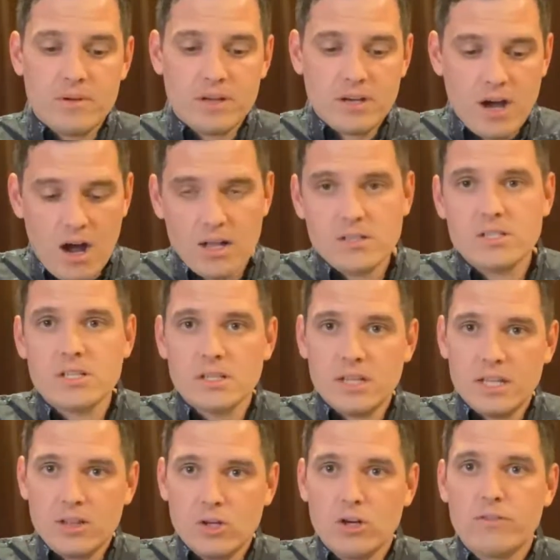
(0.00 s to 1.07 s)

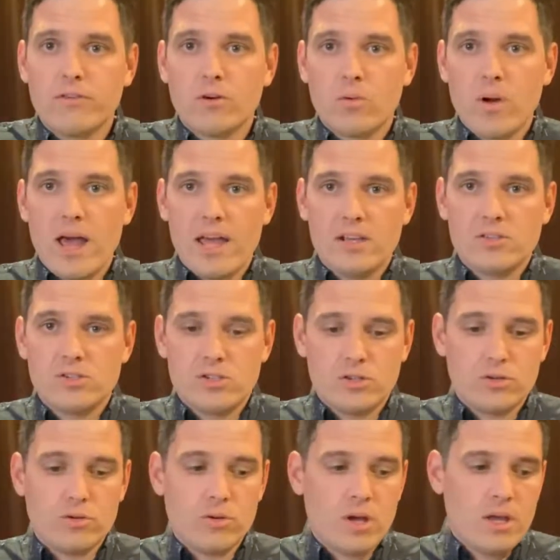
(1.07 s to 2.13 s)
constantly look for ways
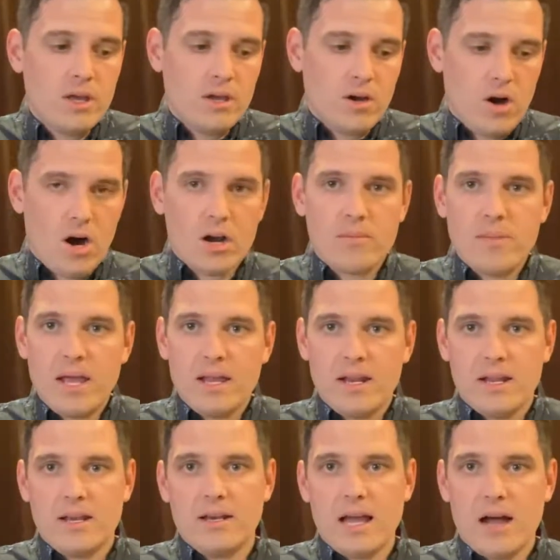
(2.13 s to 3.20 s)
to
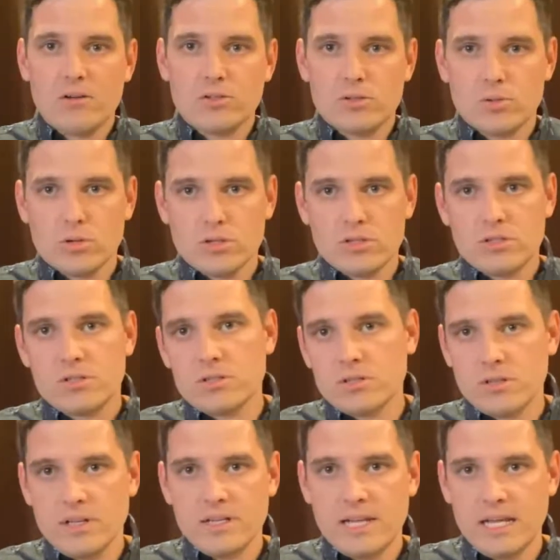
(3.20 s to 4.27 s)
automate and outsource
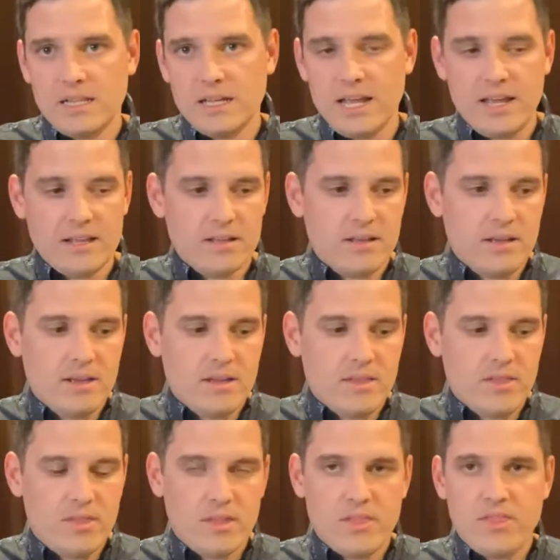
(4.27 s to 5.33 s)
and delegate
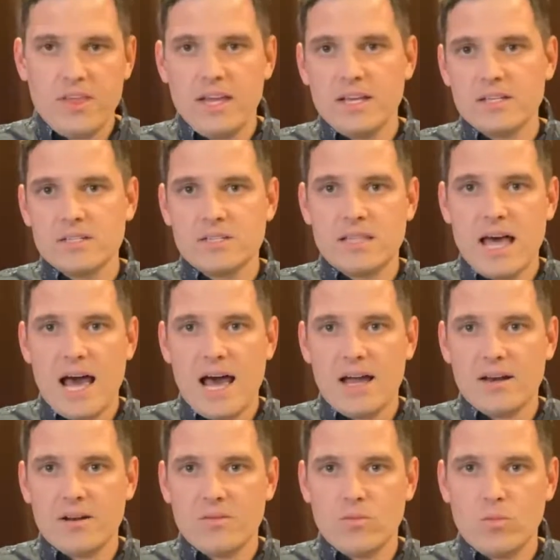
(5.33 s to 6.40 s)
the things
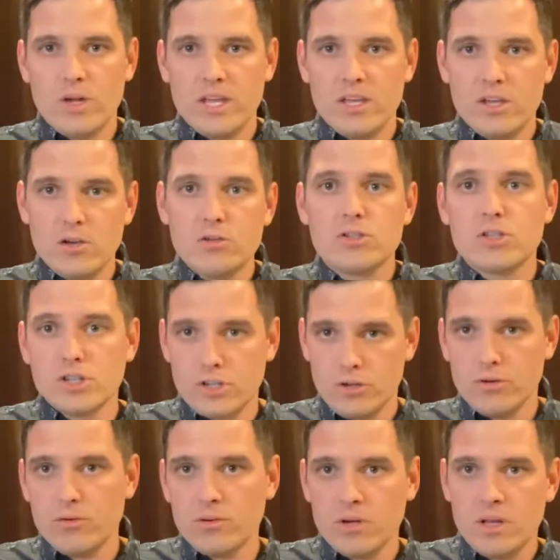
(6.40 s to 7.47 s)
that we used to
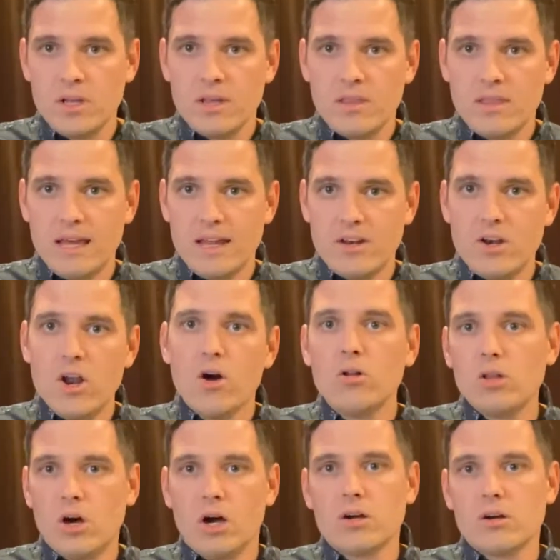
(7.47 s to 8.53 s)
do that no
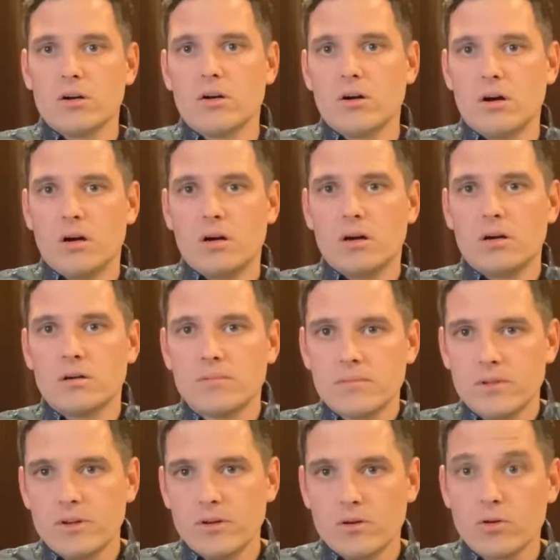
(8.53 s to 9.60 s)
longer are
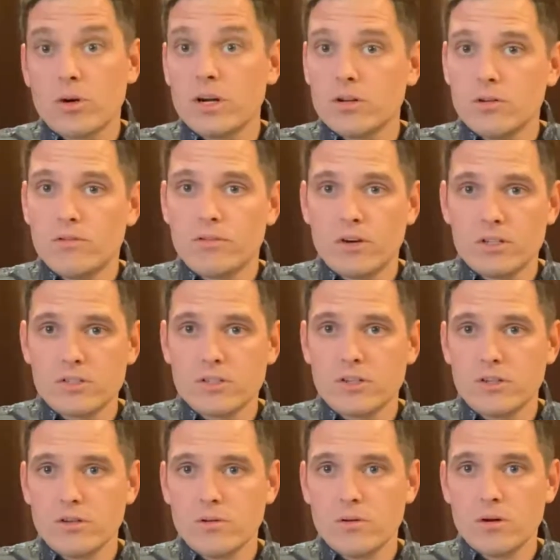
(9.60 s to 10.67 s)
you know critical for us to
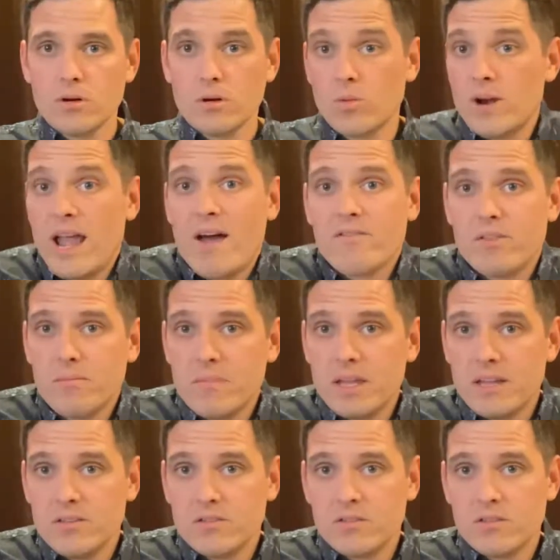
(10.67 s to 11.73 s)
do or, or we have the
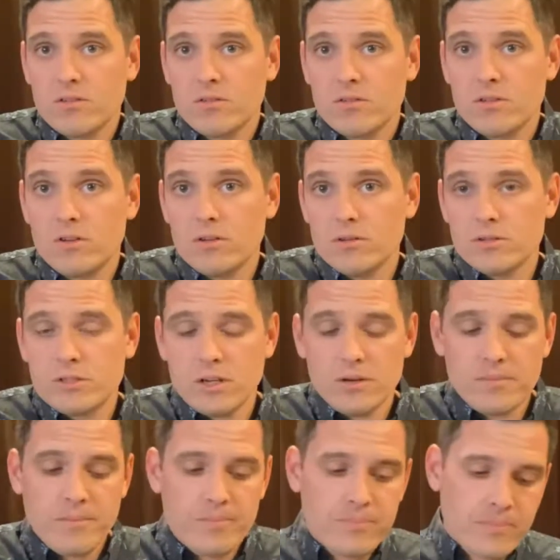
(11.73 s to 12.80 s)
means to, to do so